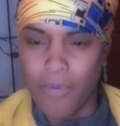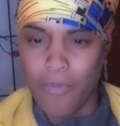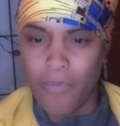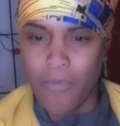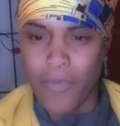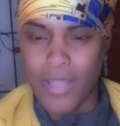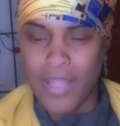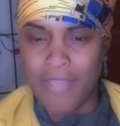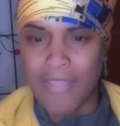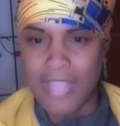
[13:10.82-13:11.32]

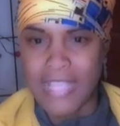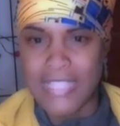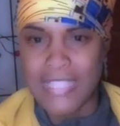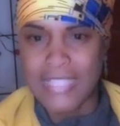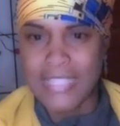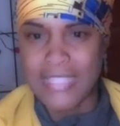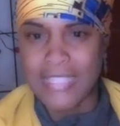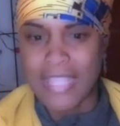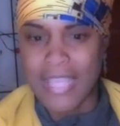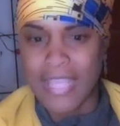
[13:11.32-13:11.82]
when they
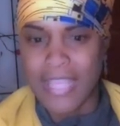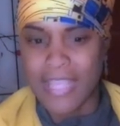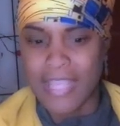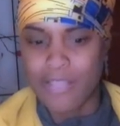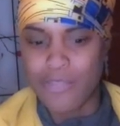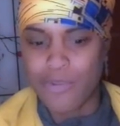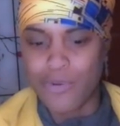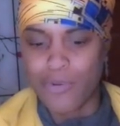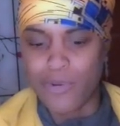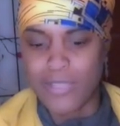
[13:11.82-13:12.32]

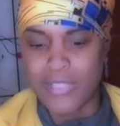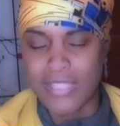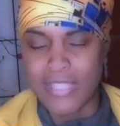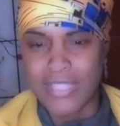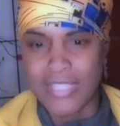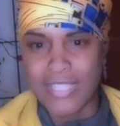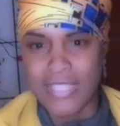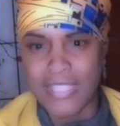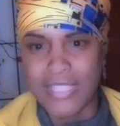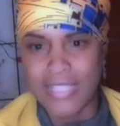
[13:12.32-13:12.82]
said or
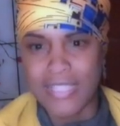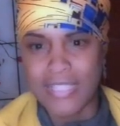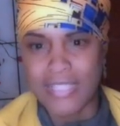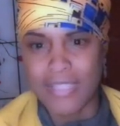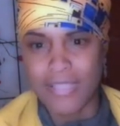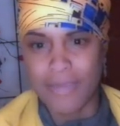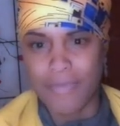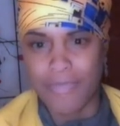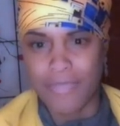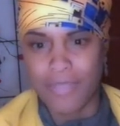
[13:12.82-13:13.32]
did
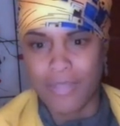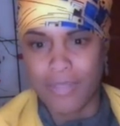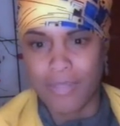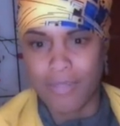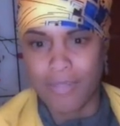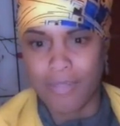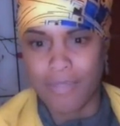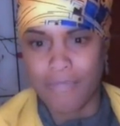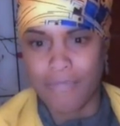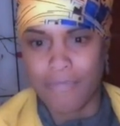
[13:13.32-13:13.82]
something
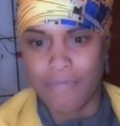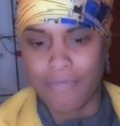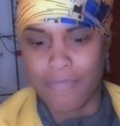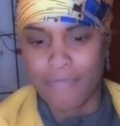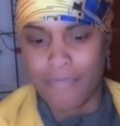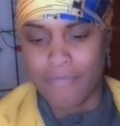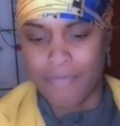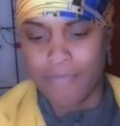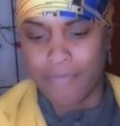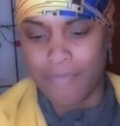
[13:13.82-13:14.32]

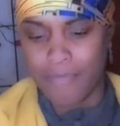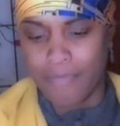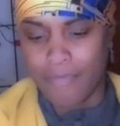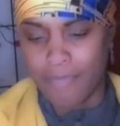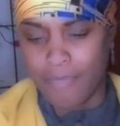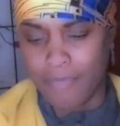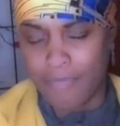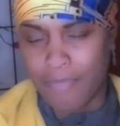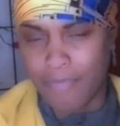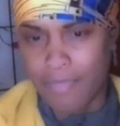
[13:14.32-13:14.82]

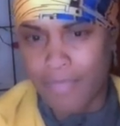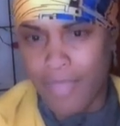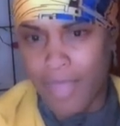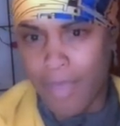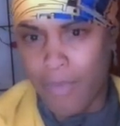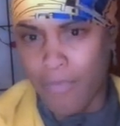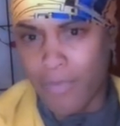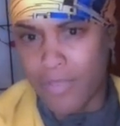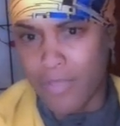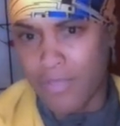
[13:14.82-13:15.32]

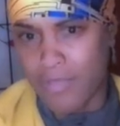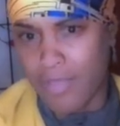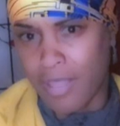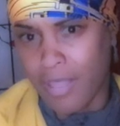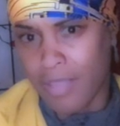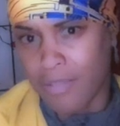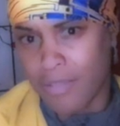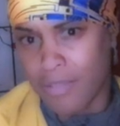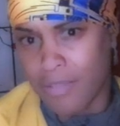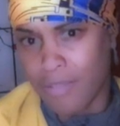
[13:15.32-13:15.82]
that was
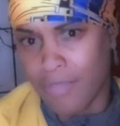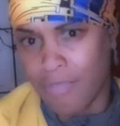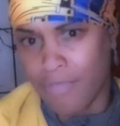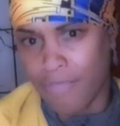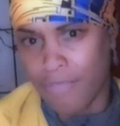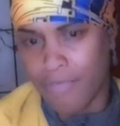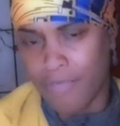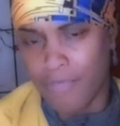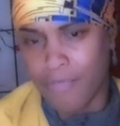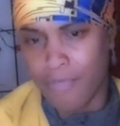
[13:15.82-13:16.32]
negative
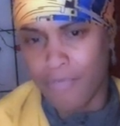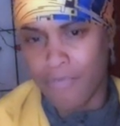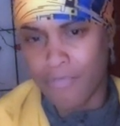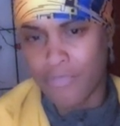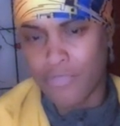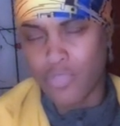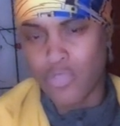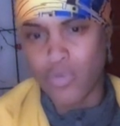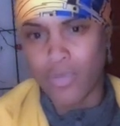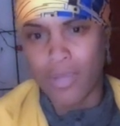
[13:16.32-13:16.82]

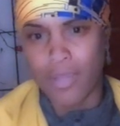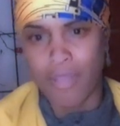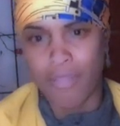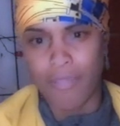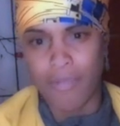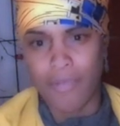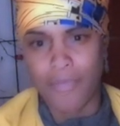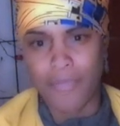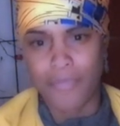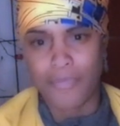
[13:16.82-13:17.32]
to another.